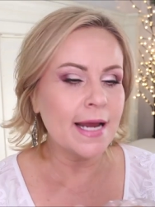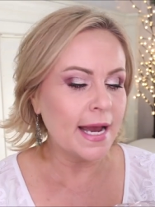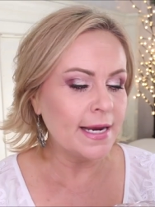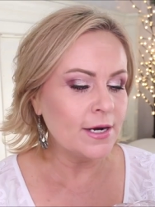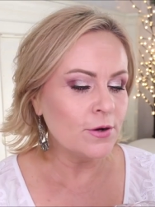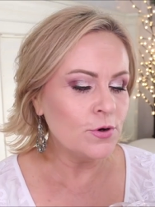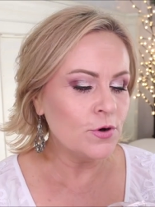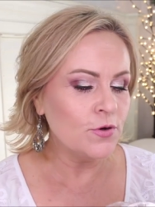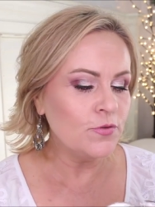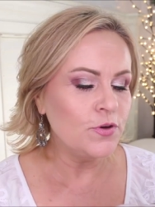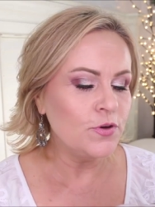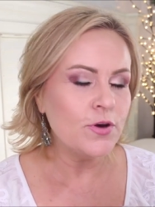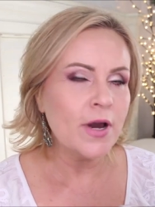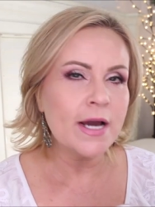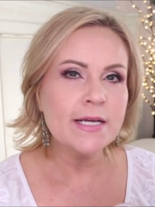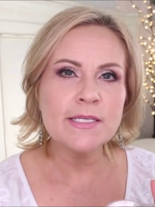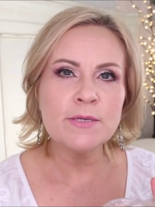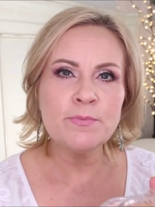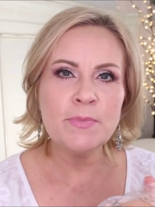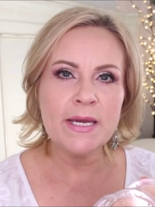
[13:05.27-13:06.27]
I don't know if you
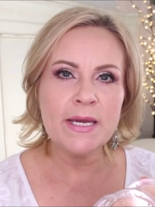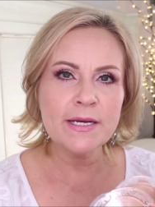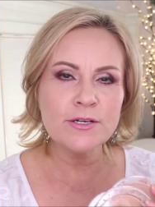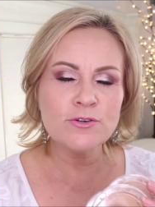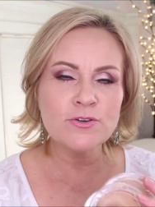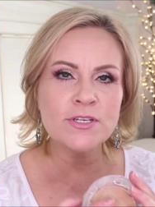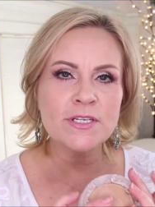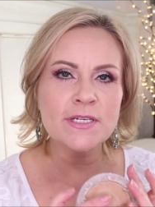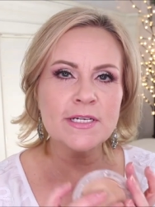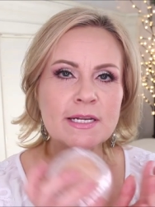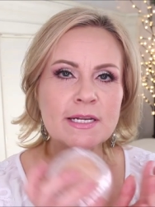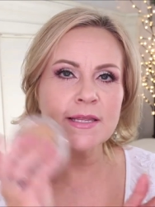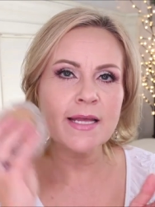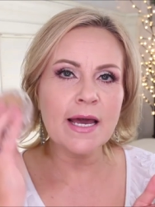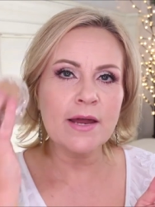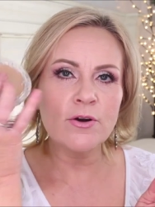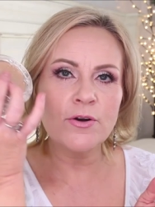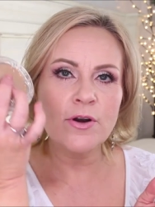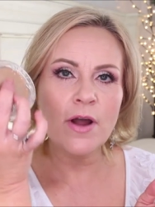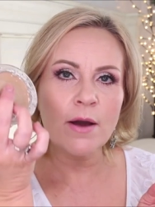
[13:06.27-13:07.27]
guys would be interested in
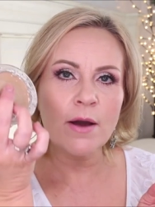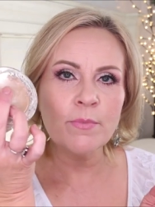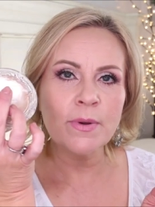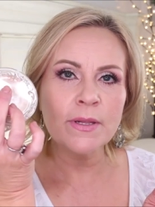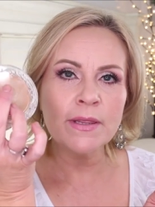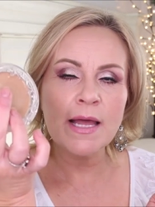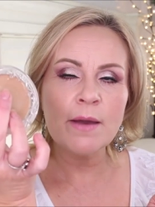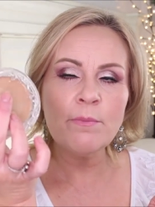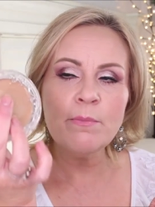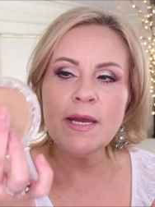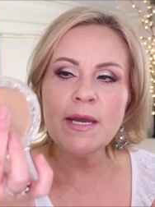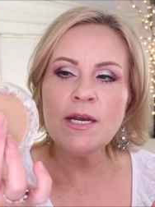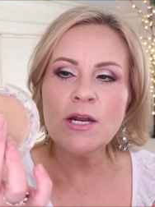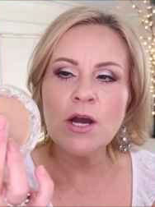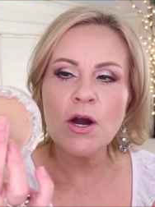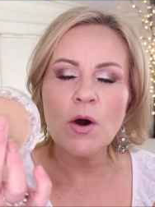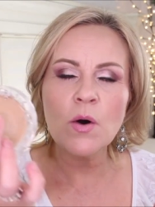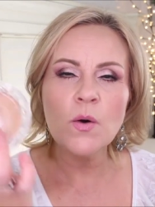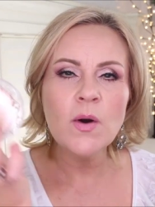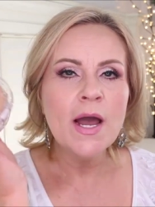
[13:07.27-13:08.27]
that or not, but let me
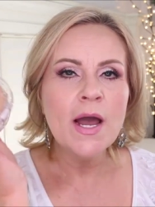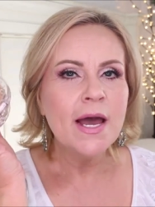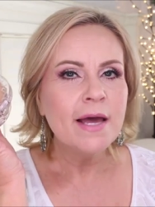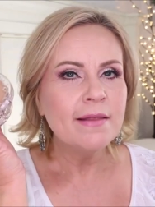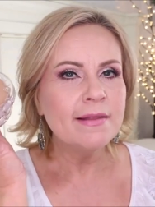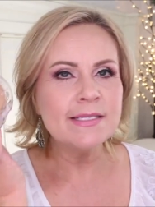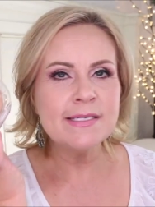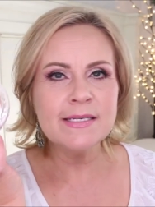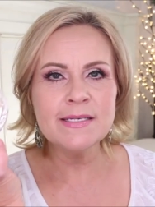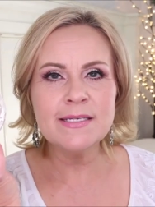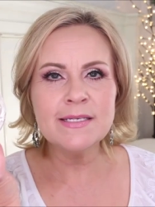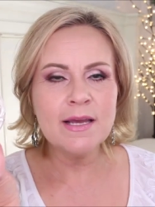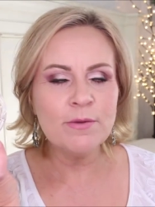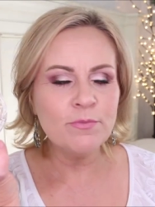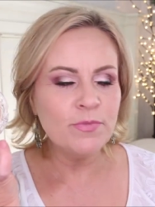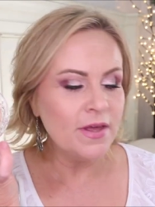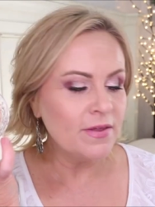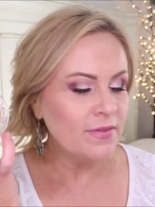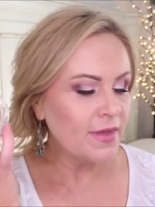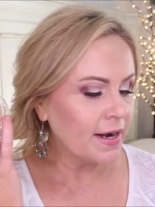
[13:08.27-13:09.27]
know. This is
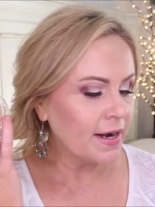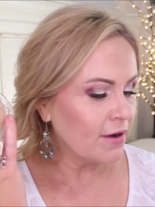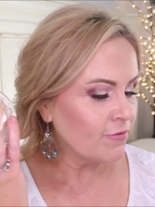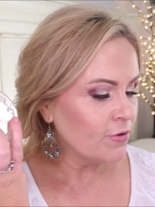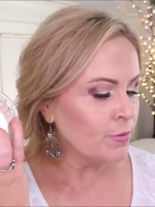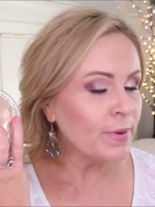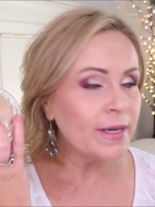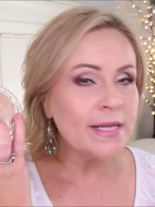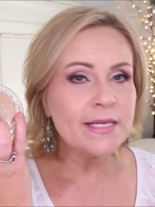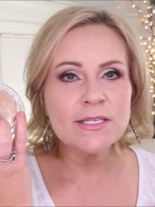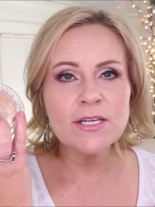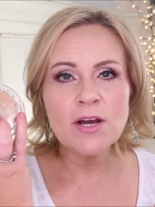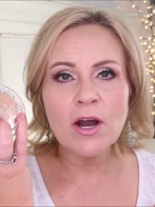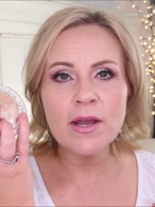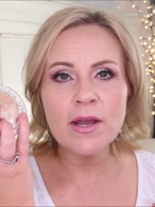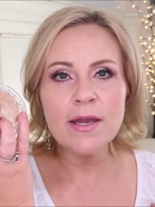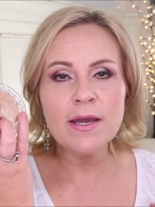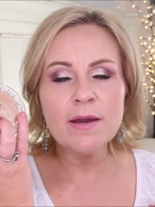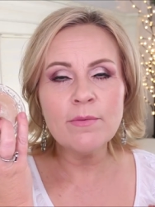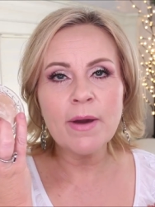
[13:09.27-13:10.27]
something that everybody's
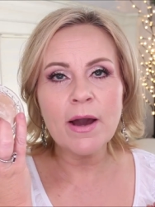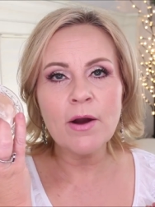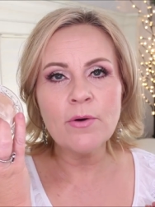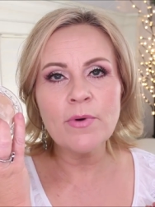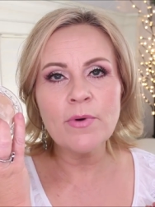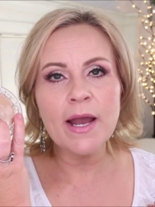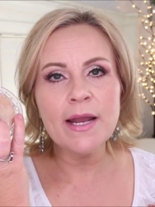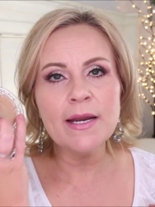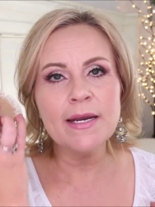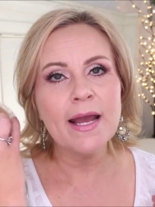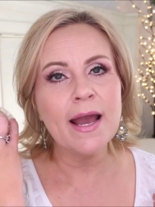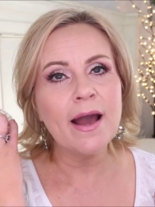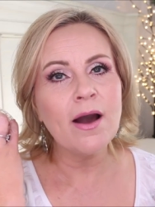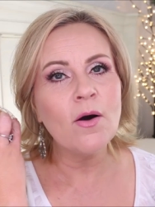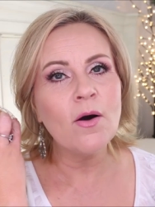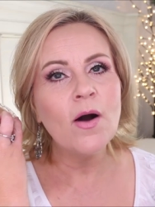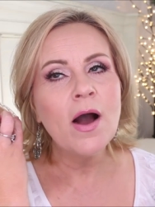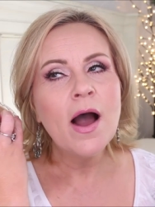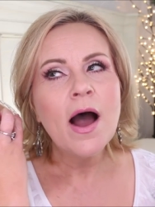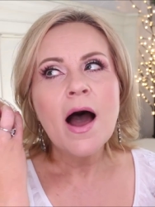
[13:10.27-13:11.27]
talking about right
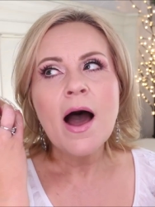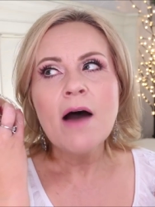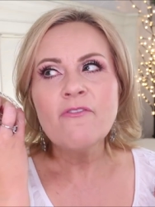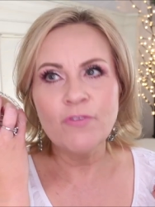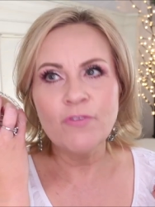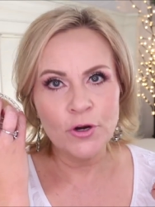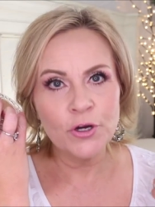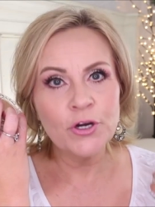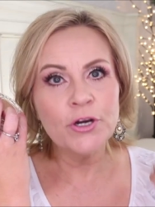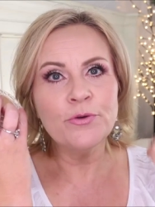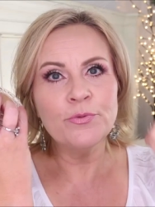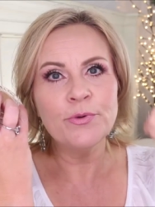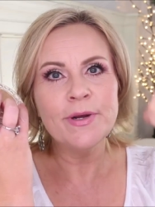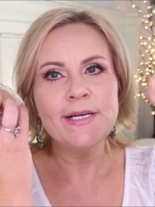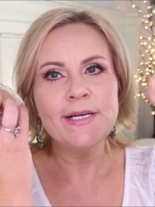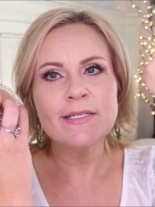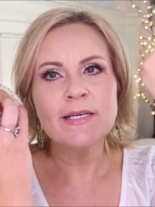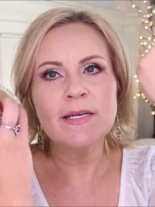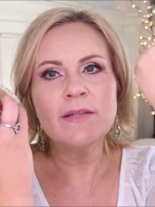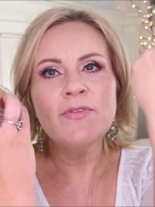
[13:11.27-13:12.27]
now for good
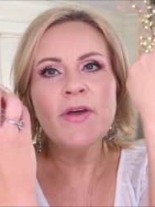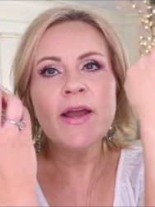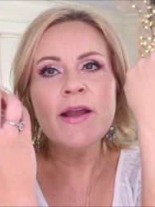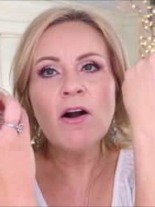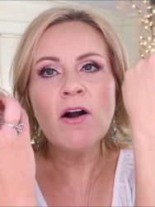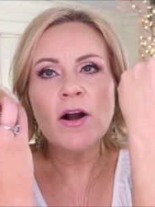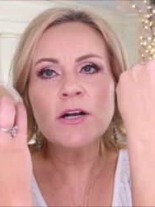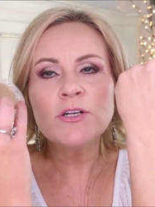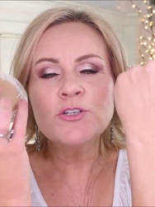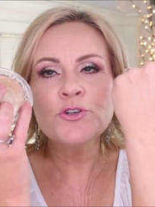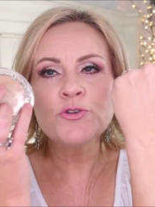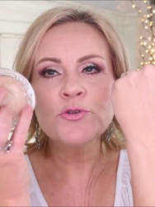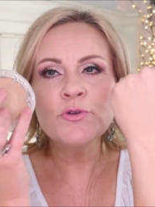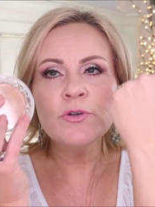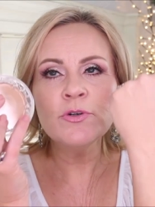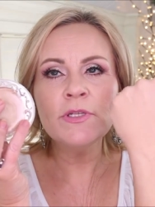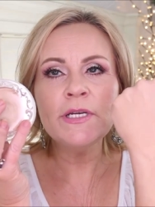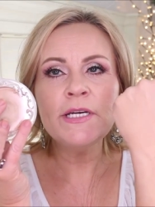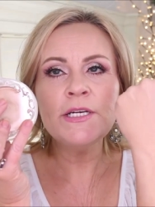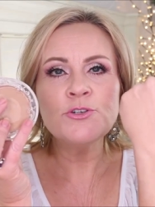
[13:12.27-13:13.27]
reason. They are
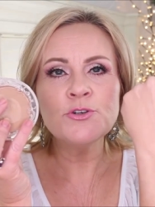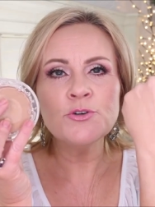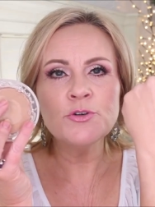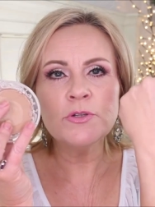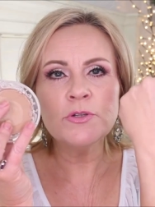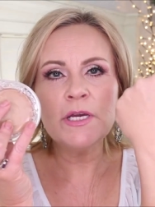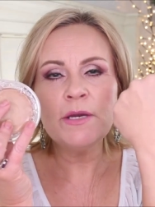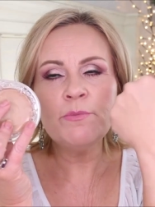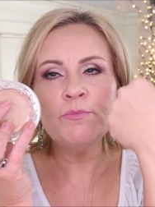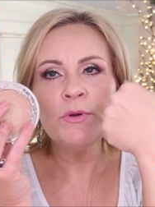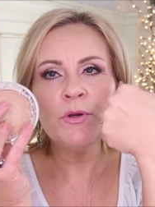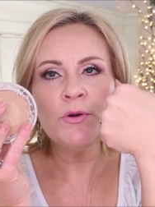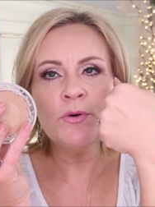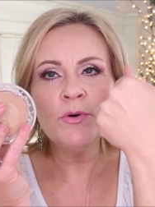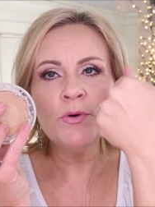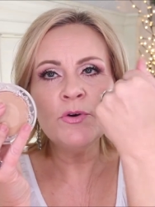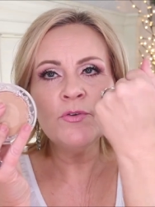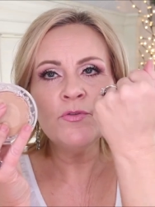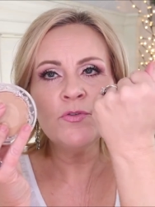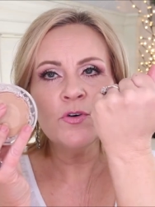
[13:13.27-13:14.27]
truly, truly
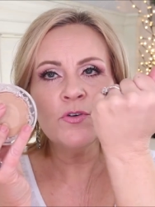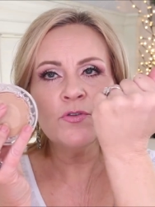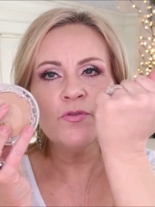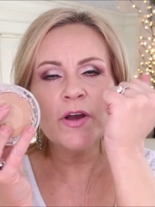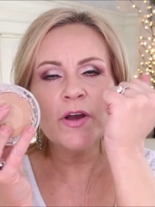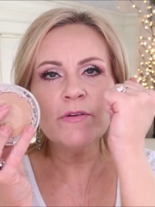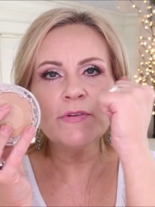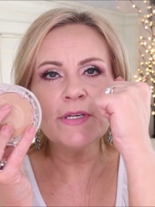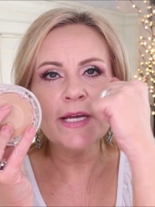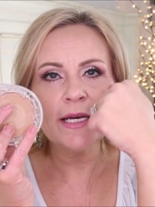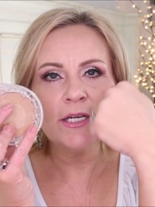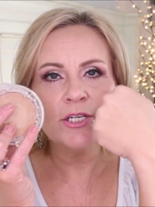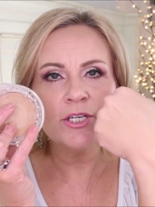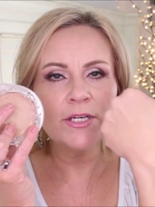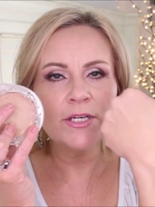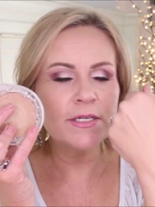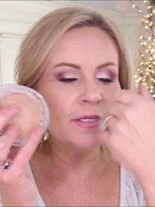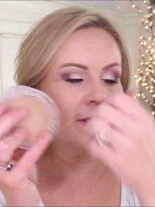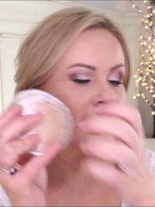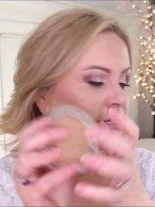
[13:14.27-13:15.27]
beautiful
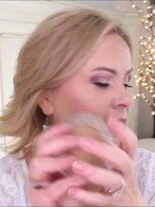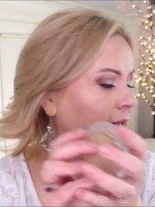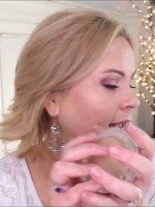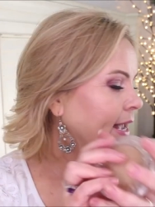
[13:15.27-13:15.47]
foundations.